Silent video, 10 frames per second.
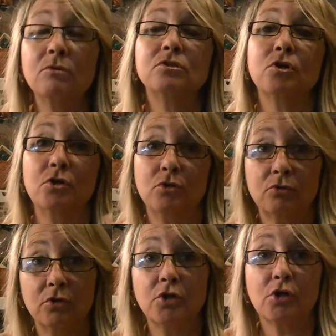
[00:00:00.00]
so
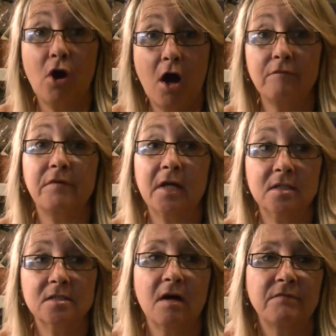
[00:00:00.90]
you're coughing
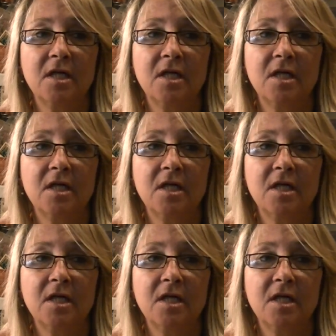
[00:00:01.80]
and stuff.